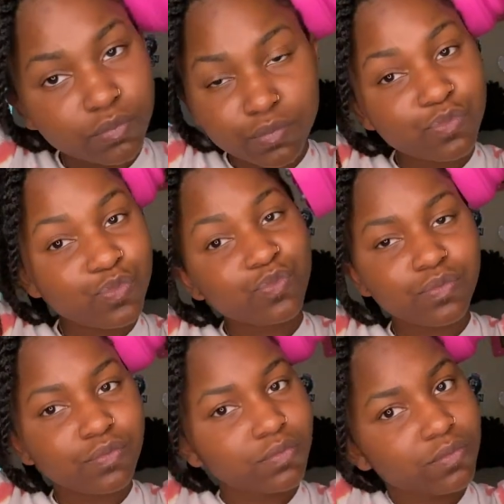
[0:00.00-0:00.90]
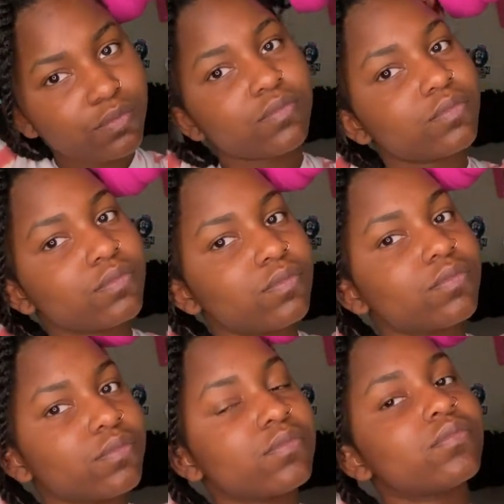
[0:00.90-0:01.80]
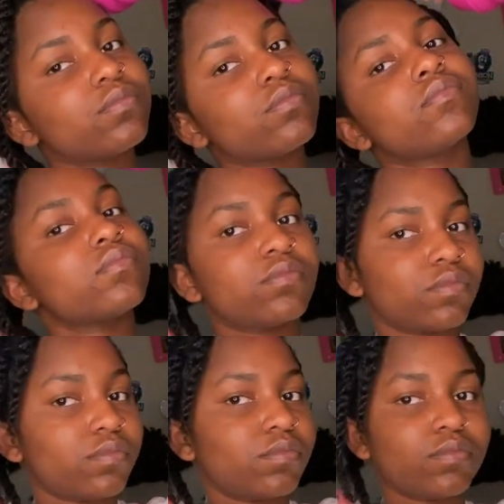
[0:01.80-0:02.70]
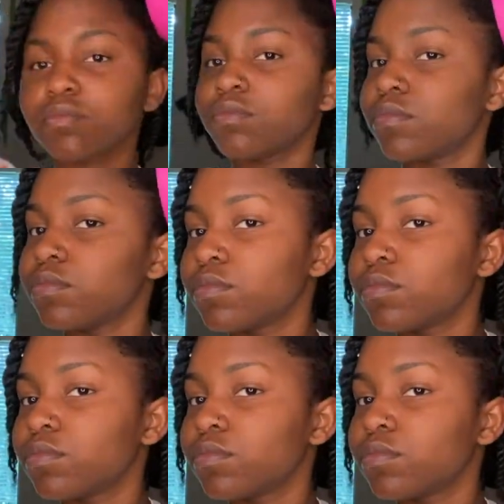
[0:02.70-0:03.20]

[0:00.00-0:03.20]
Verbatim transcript: yeah, get all get all up in there.